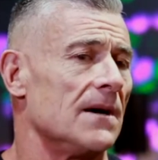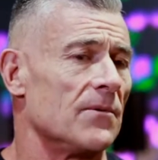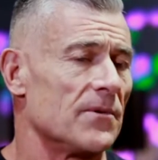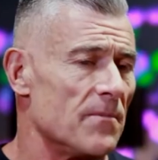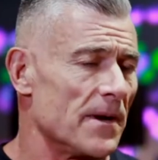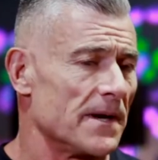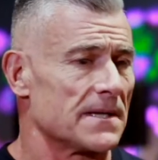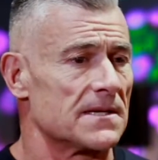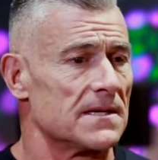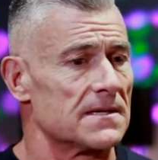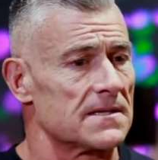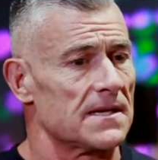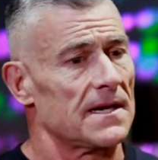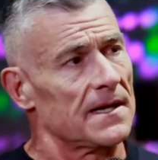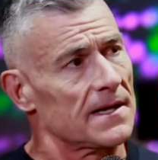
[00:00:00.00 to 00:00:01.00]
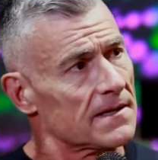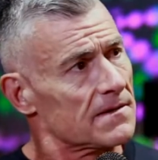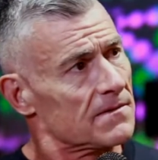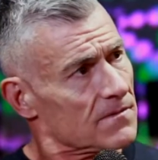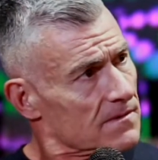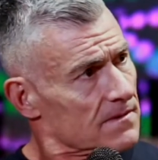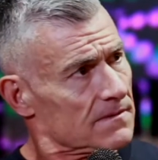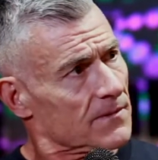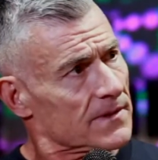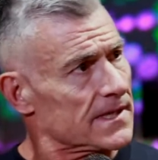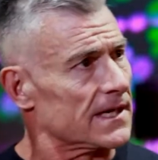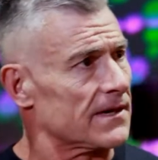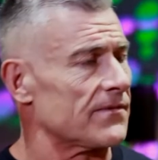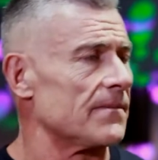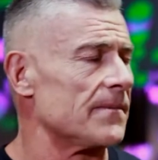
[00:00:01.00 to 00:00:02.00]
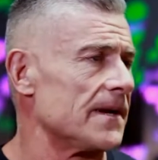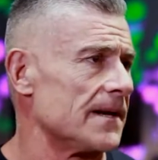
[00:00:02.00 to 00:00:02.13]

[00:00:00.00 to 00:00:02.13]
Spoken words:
with monitors, and we take it from